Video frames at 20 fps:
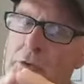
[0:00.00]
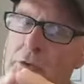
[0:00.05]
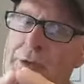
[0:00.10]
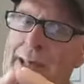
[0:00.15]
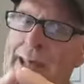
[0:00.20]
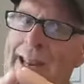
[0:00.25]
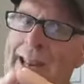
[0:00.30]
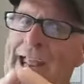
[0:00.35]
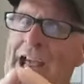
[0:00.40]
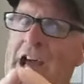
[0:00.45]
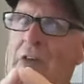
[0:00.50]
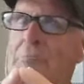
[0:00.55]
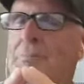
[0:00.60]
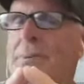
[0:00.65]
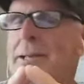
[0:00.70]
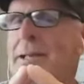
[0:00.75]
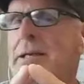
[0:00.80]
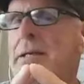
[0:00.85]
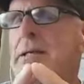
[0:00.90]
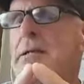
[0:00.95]
that have
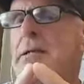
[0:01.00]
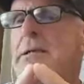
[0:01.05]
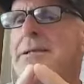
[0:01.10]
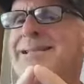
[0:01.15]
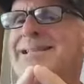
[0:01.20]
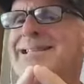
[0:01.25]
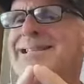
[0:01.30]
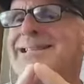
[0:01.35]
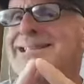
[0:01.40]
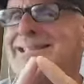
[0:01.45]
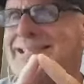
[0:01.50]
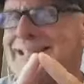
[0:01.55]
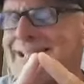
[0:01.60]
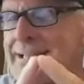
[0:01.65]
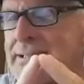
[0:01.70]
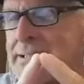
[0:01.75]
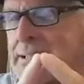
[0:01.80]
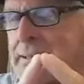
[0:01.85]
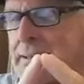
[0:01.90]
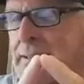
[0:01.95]
been
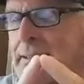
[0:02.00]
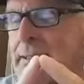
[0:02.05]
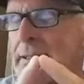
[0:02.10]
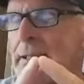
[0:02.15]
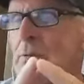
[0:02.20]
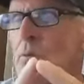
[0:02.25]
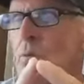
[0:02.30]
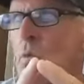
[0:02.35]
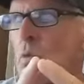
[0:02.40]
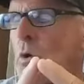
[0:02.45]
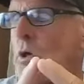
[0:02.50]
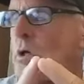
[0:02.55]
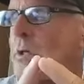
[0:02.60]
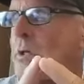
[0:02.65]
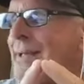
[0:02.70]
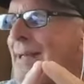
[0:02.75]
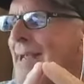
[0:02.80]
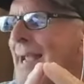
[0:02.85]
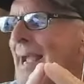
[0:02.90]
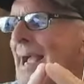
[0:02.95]
consistently
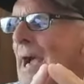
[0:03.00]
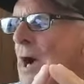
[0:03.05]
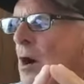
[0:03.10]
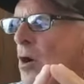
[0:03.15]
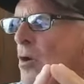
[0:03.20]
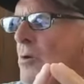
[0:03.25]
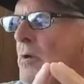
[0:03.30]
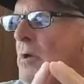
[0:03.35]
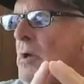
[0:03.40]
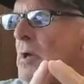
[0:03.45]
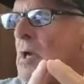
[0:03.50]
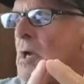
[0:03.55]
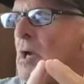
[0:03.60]
working out